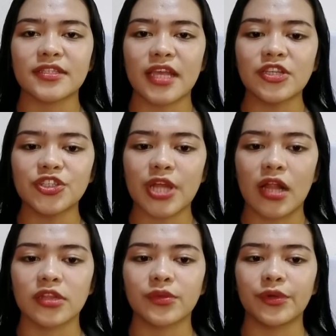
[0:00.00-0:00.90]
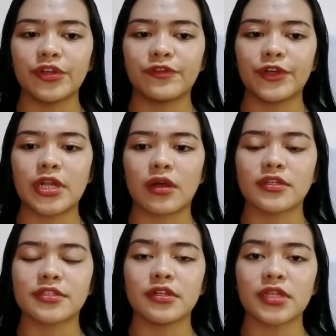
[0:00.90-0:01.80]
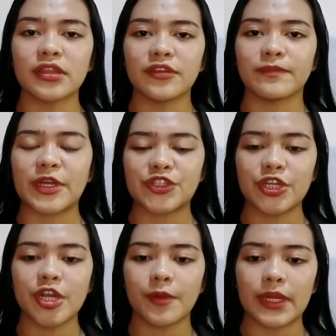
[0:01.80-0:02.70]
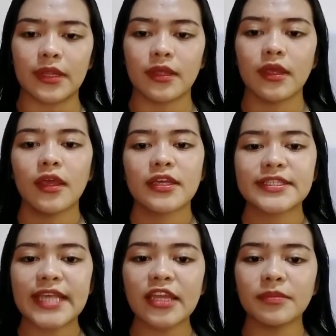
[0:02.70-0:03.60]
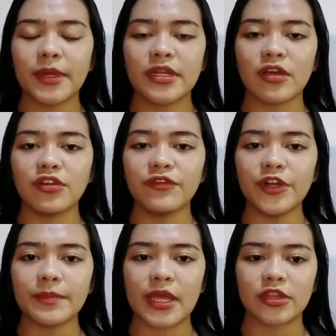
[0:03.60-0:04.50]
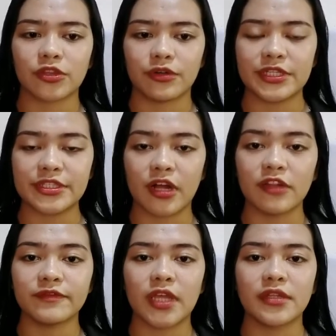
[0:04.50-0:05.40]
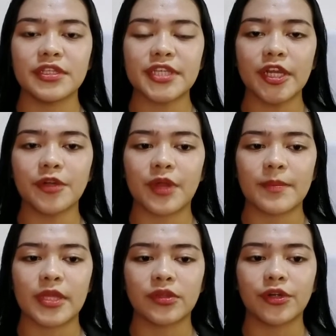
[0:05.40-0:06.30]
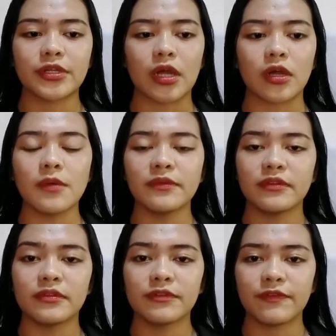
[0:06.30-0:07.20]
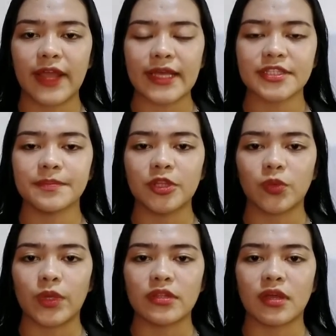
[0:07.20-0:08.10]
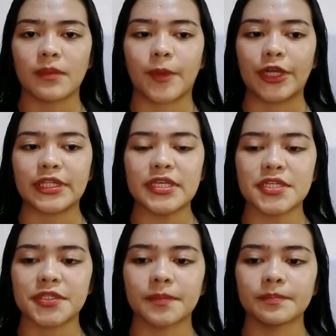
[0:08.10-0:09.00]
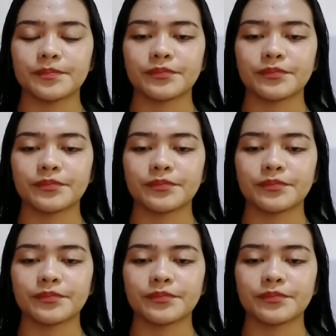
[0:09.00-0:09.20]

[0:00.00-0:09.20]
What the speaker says: essential to refer the consultative machinery set by the government to resolve the disagreement or the conflicts between the parties.